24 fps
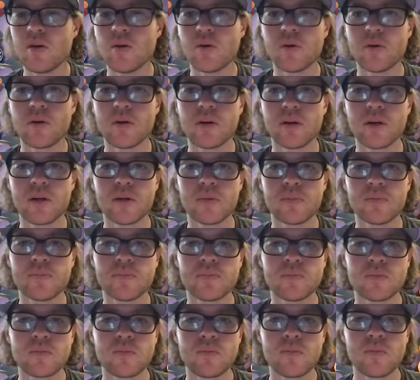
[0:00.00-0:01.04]
or
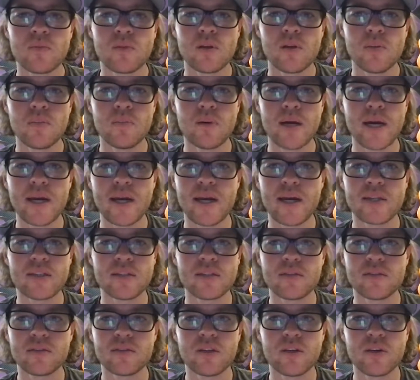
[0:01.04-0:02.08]

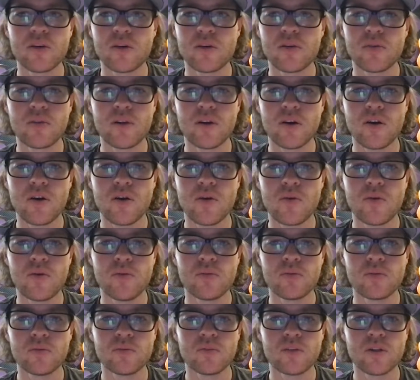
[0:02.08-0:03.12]
Binance, their
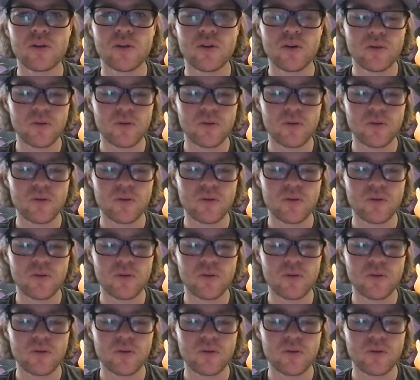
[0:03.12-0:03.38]
own